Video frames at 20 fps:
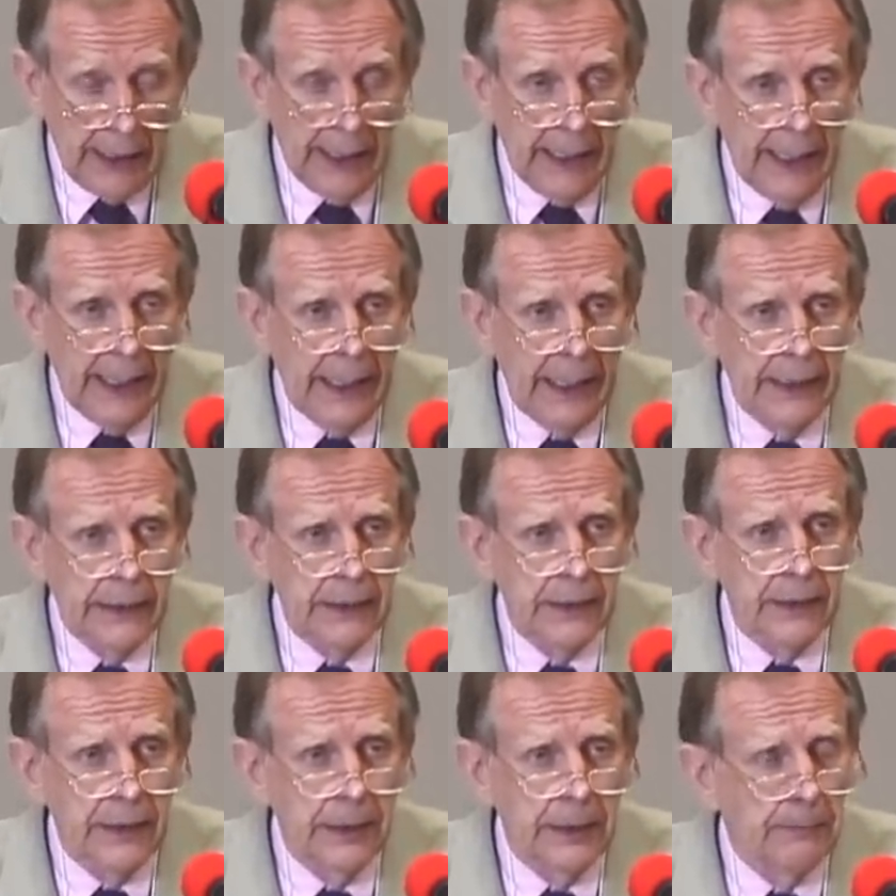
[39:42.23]

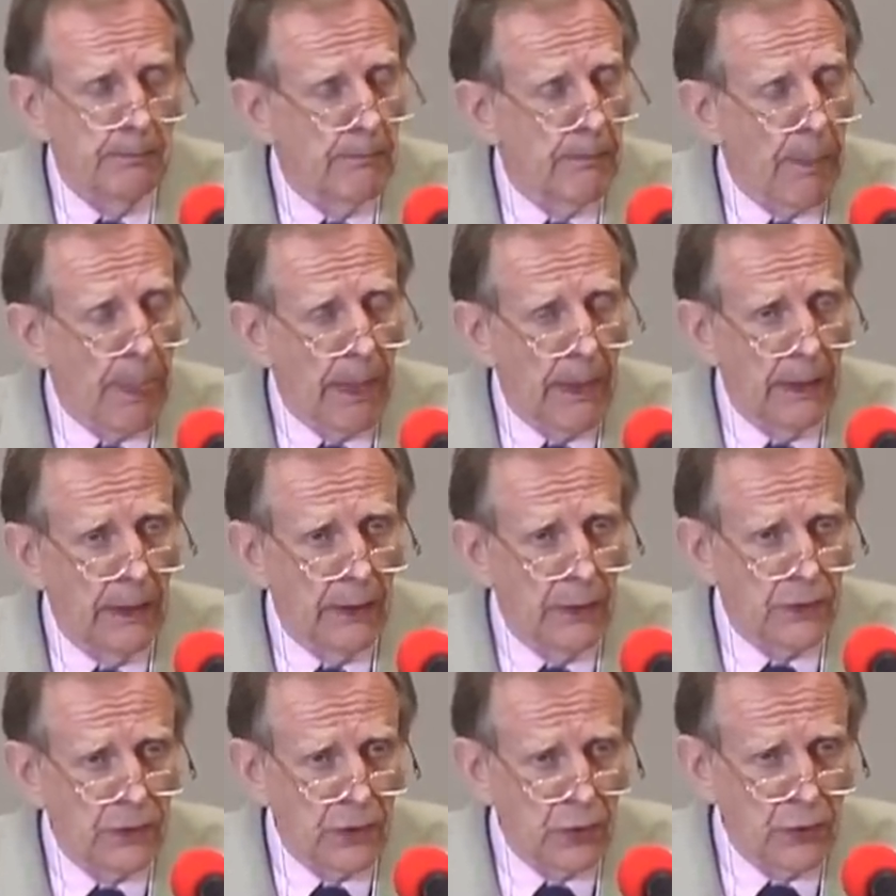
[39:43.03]
And um,
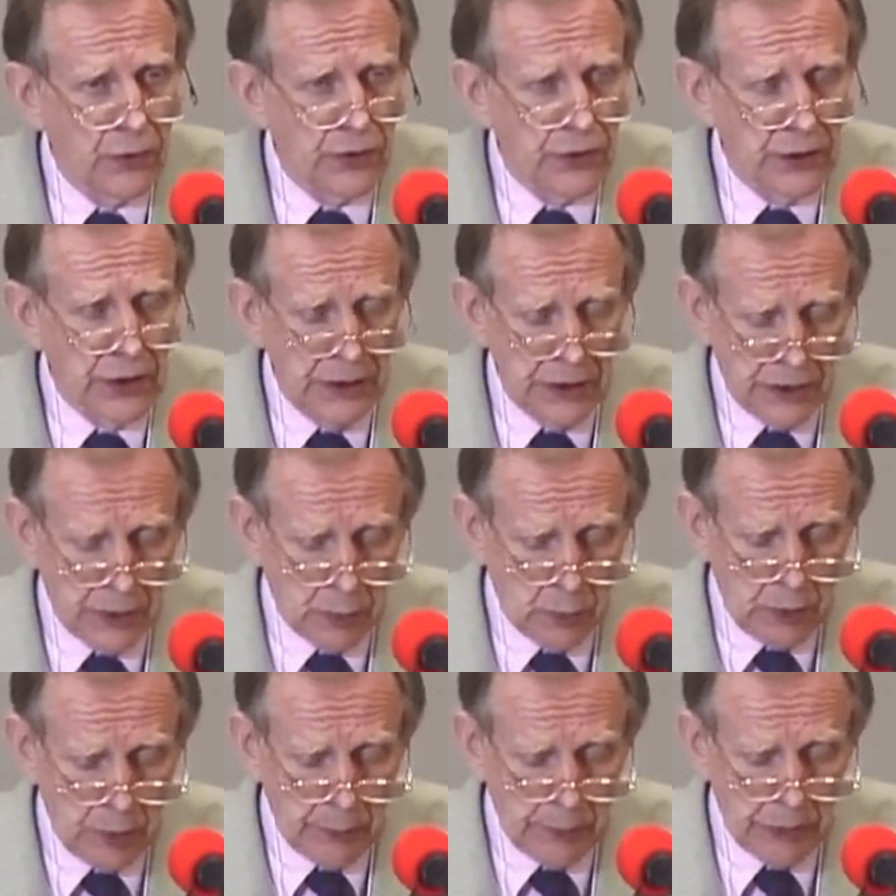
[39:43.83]
so she's
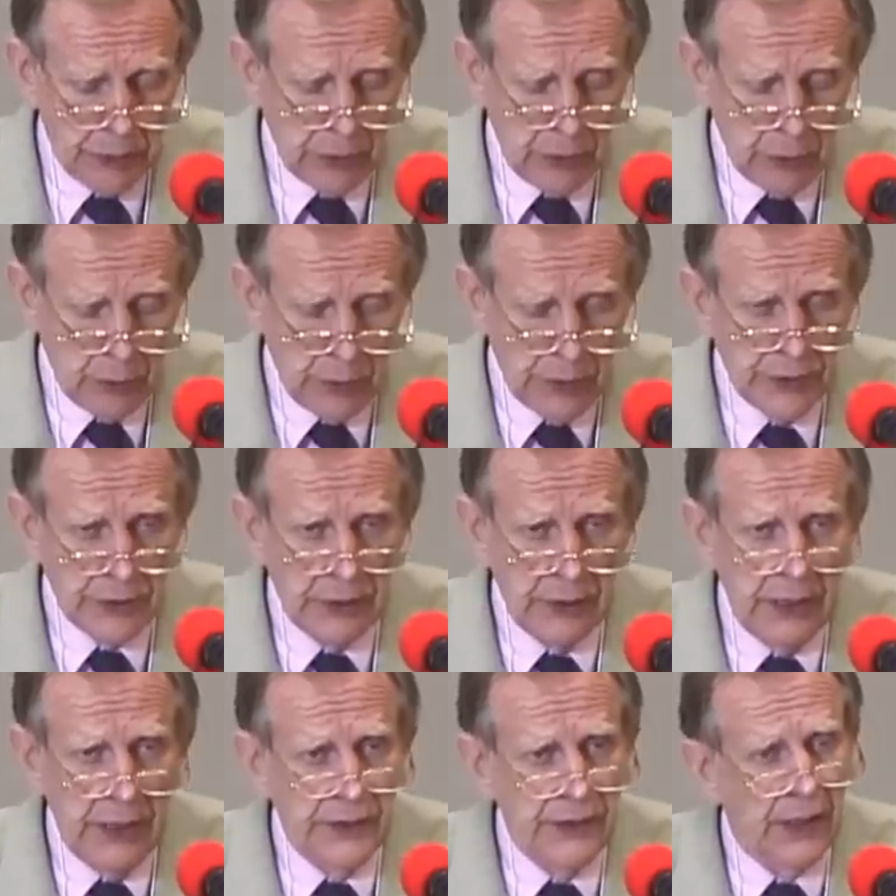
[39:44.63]
a woman who is,
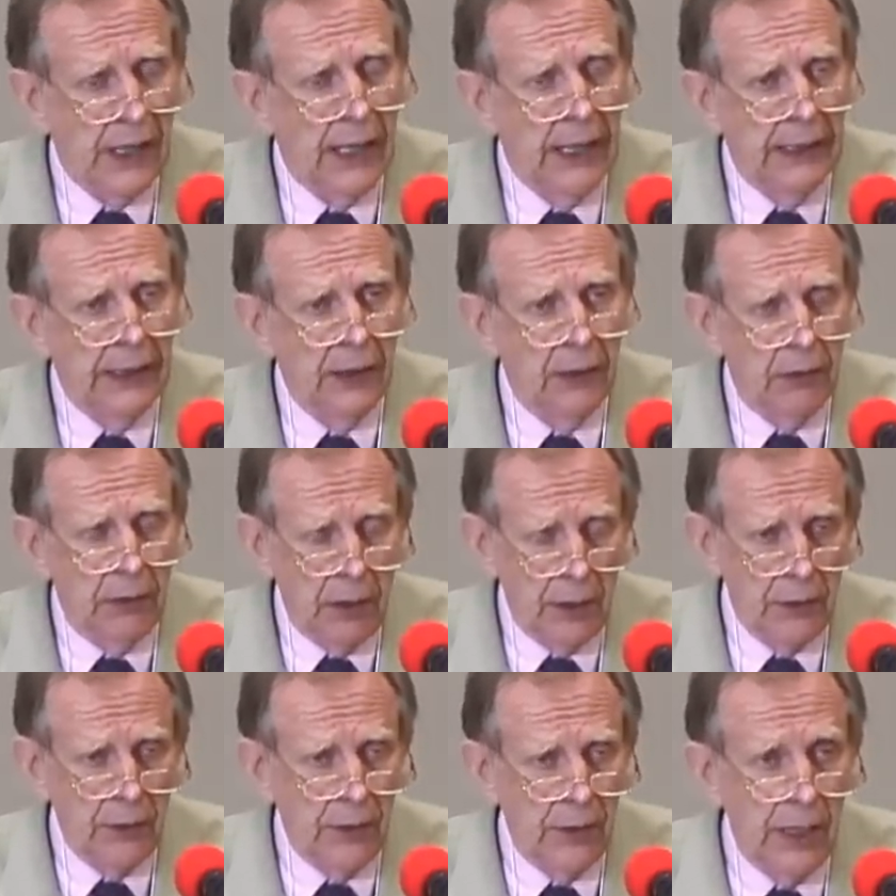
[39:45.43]
is highly
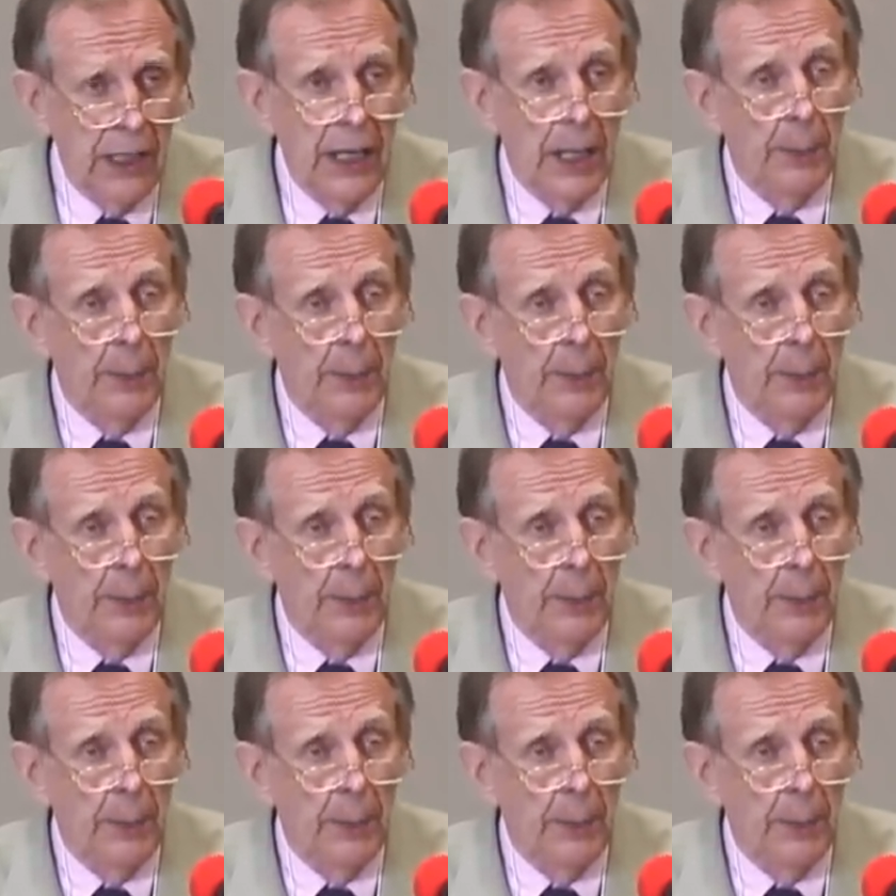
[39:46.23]
honored.